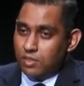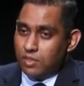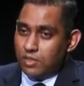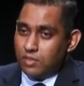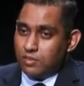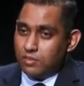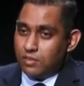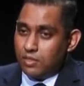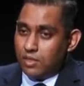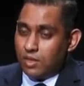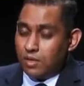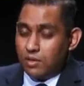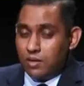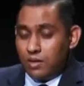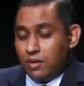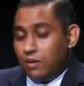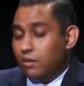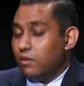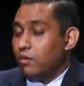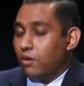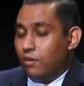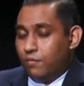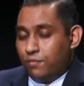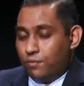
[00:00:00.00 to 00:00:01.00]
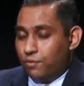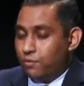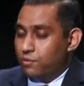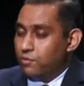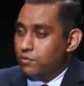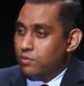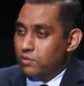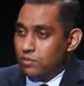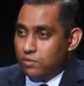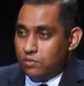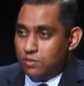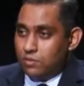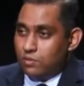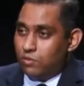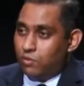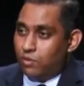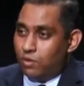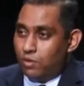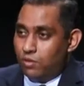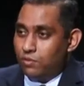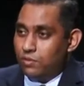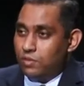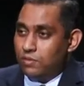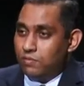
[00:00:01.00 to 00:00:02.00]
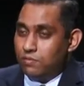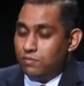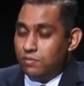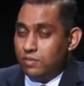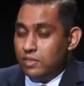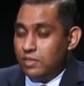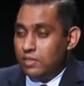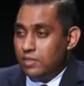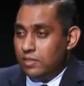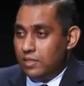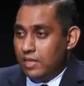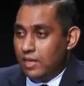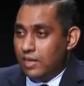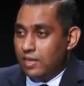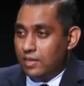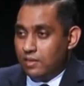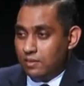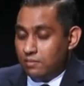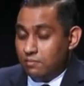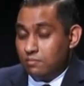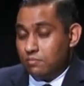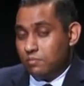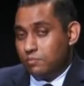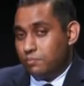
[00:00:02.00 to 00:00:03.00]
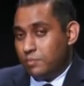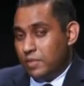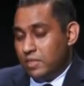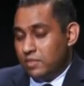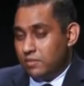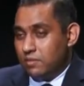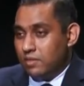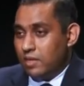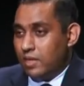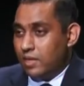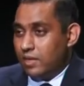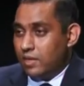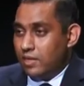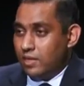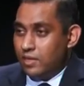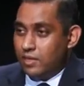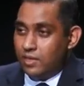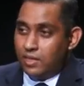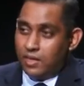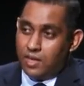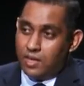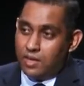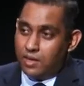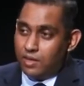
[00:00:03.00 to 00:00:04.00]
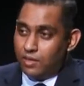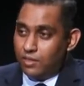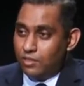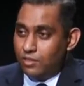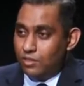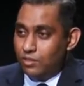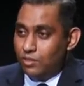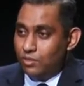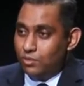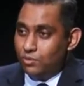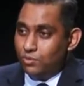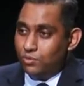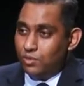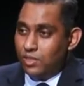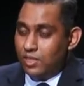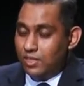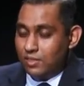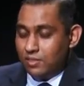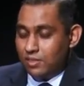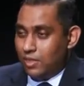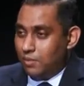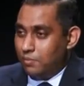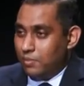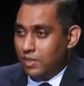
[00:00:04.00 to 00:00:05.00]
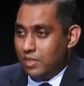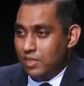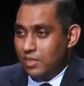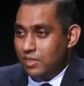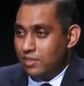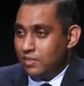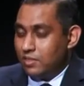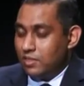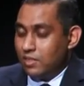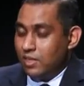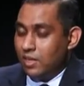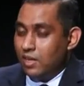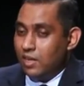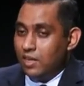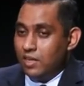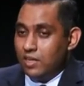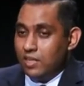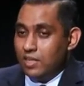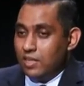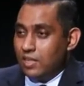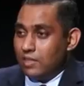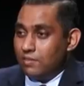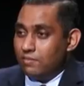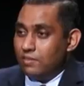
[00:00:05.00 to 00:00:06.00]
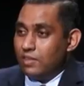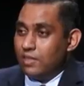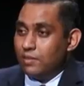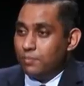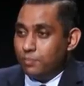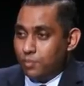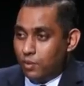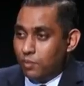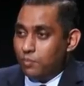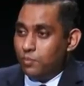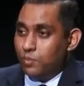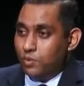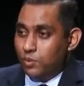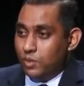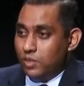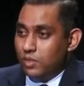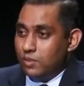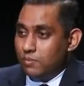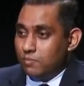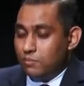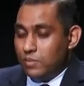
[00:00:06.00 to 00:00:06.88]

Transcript: Sri Lanka, of course, all over the world there are places like India, USA, Malaysia, very popular.